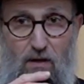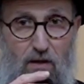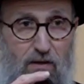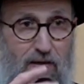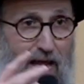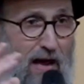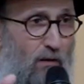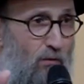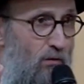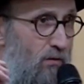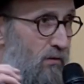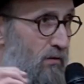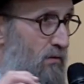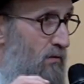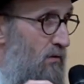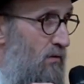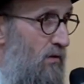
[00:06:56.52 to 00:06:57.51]
Now,
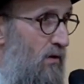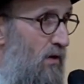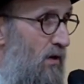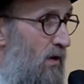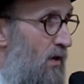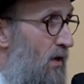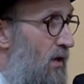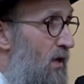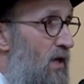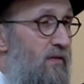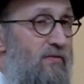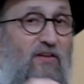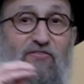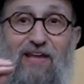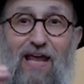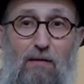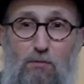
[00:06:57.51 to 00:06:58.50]
the
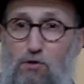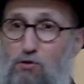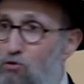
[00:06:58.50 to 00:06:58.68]
same is